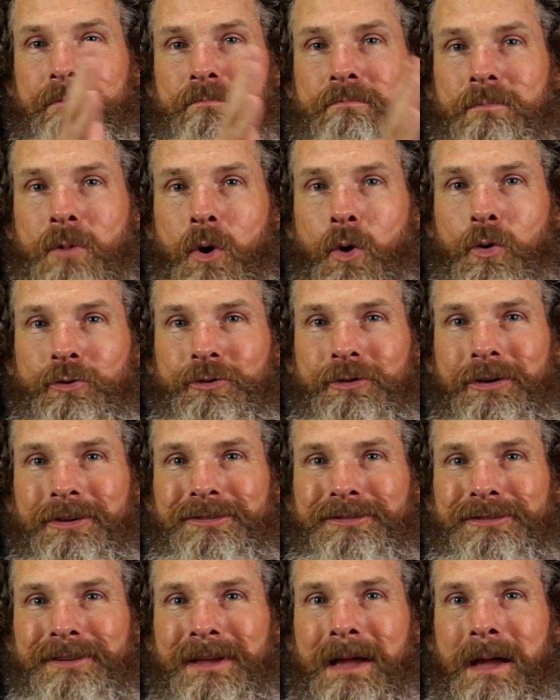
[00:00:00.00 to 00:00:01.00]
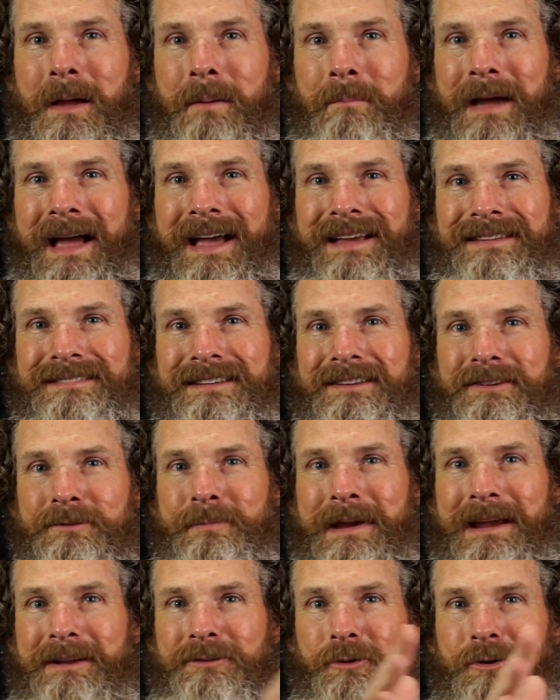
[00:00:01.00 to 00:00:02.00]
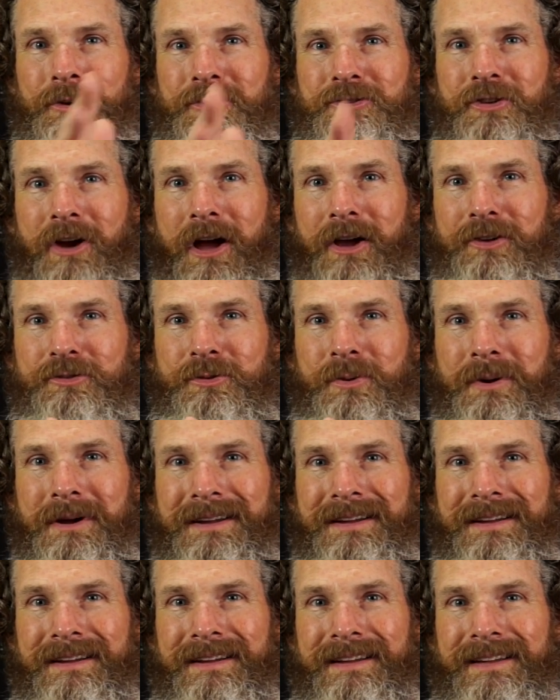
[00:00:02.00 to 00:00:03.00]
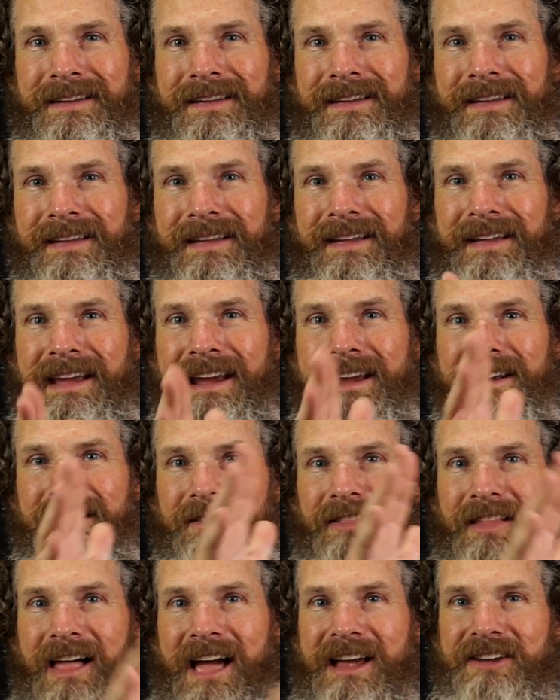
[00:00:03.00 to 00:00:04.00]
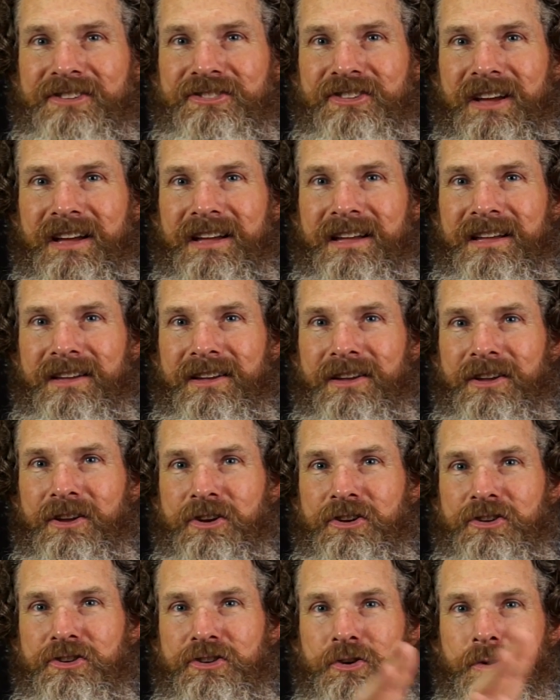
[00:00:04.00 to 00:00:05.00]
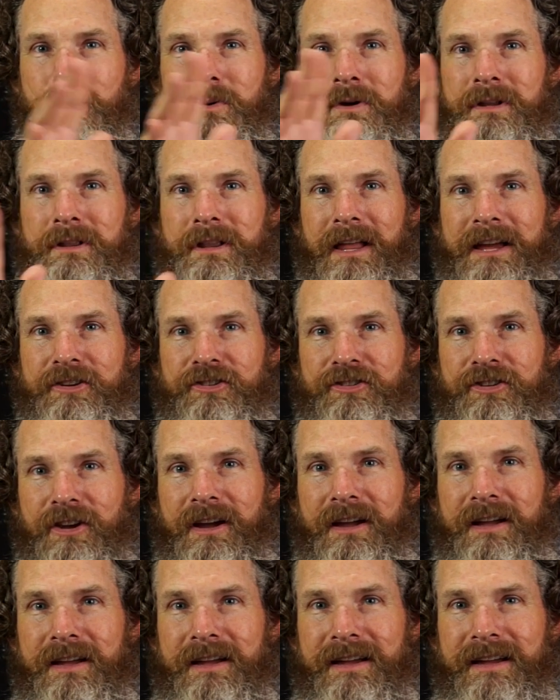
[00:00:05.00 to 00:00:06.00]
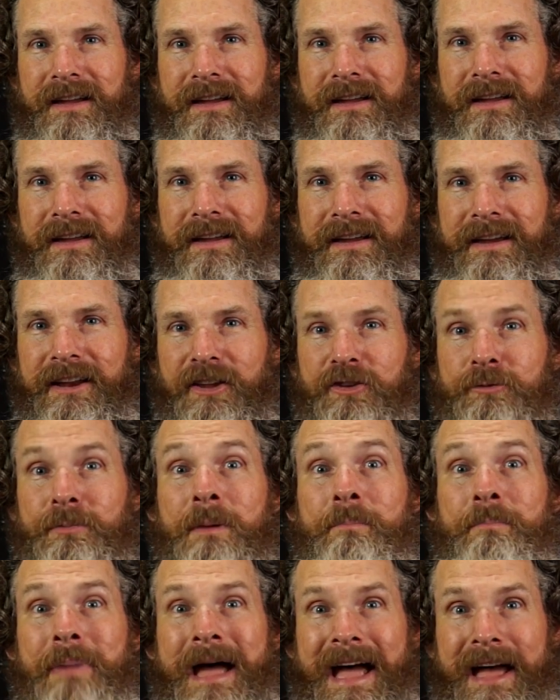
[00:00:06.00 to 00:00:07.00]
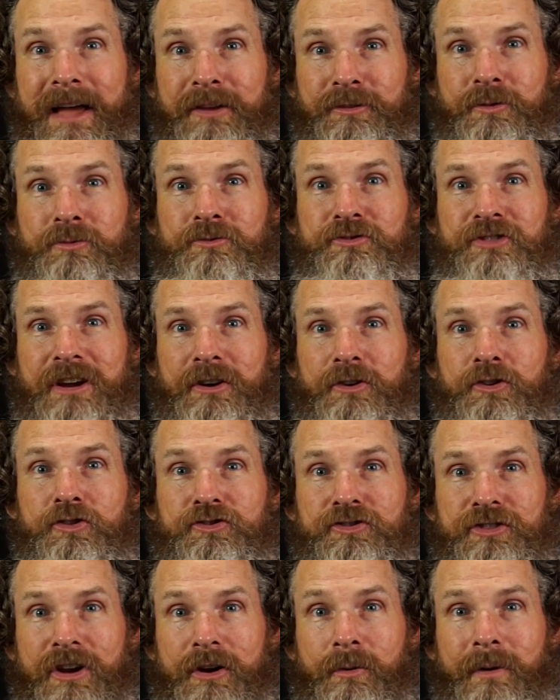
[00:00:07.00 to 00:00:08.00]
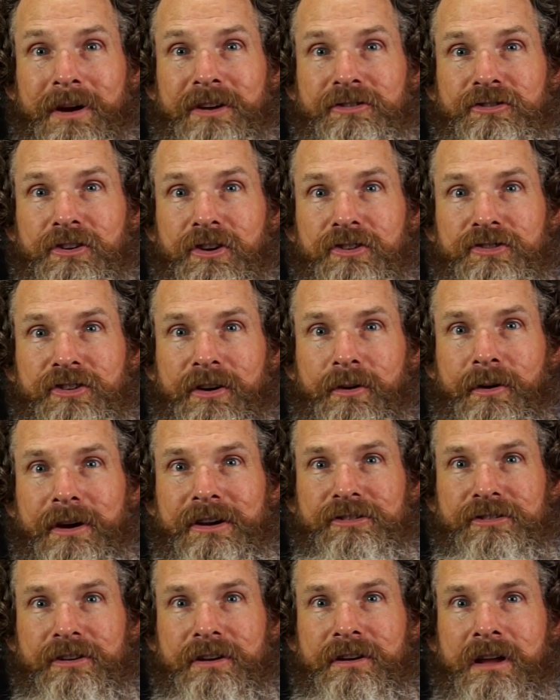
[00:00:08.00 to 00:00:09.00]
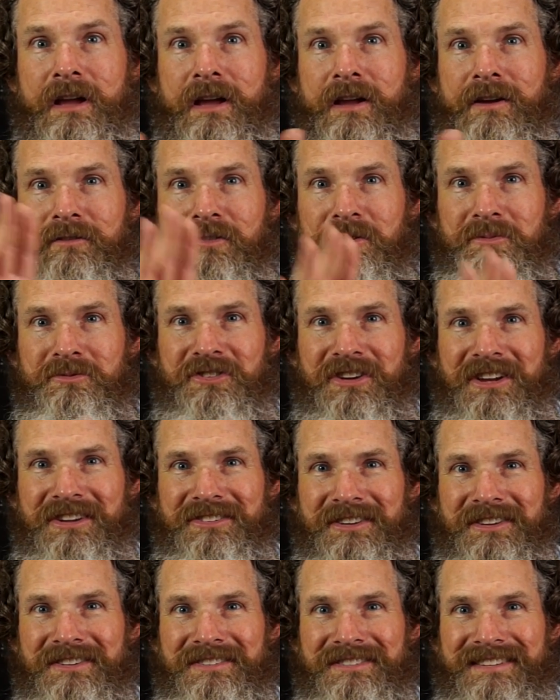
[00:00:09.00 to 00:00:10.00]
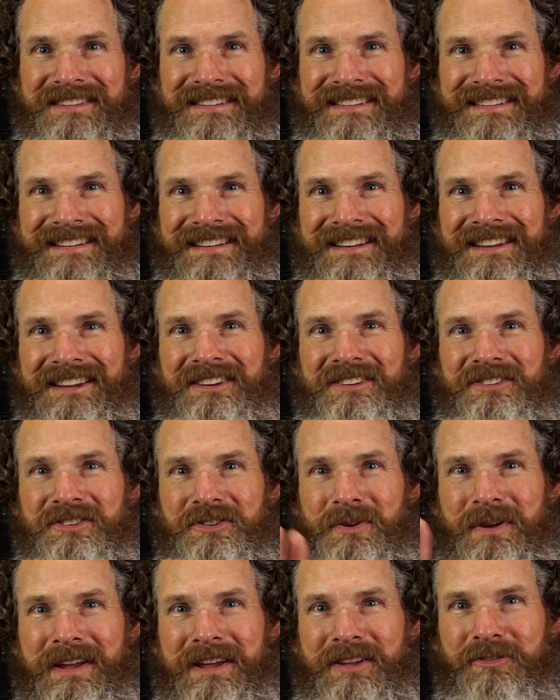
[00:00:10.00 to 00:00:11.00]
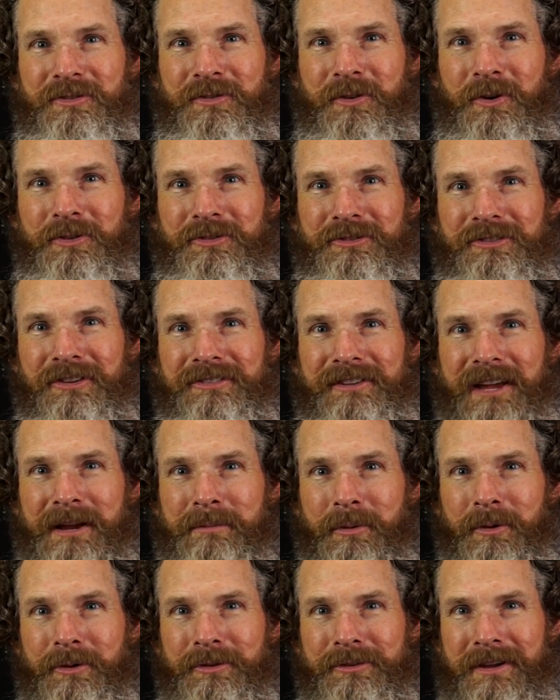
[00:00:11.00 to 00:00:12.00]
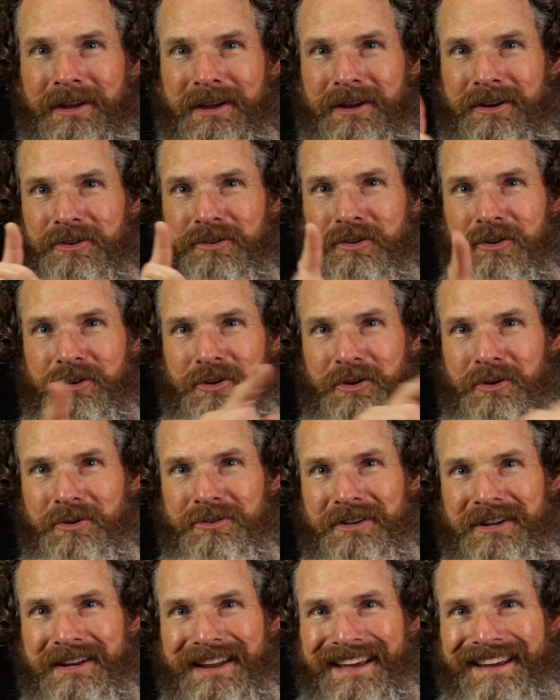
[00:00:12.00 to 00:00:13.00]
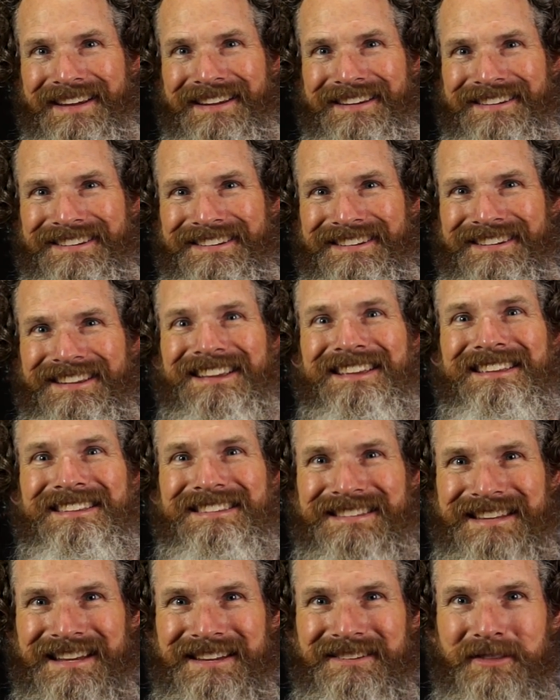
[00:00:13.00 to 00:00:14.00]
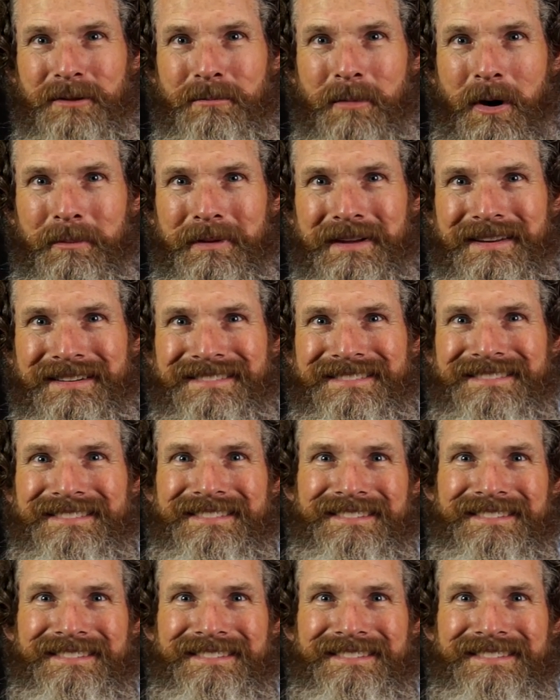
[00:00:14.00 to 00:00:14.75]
Moses passed his mantle to Joshua and Elijah to Elisha, it has been passed from generation to generation, from Jesus to his first disciples to you today. Seize the moment.